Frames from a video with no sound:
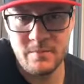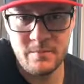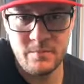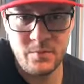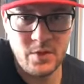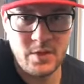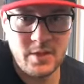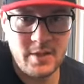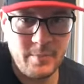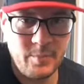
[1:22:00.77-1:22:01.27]

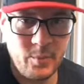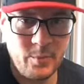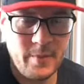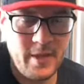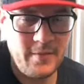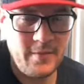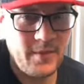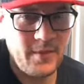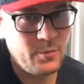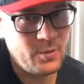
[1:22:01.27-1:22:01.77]
for example,
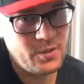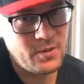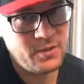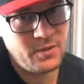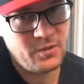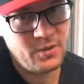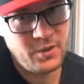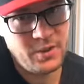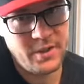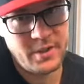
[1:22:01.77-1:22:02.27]
Mayfield
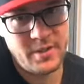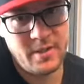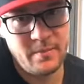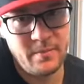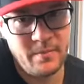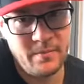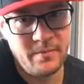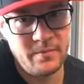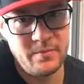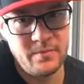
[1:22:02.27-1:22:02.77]
wasn't doing
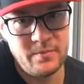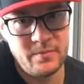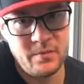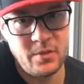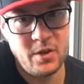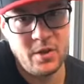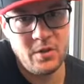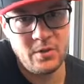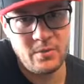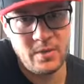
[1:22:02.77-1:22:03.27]
some
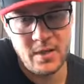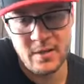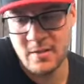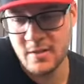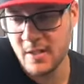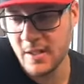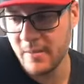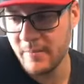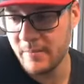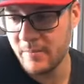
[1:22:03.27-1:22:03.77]
long
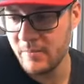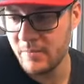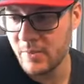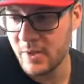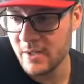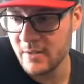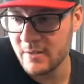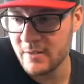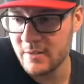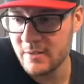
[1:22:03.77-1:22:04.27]
runtime
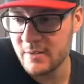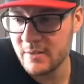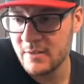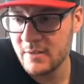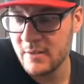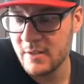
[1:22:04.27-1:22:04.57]
runs.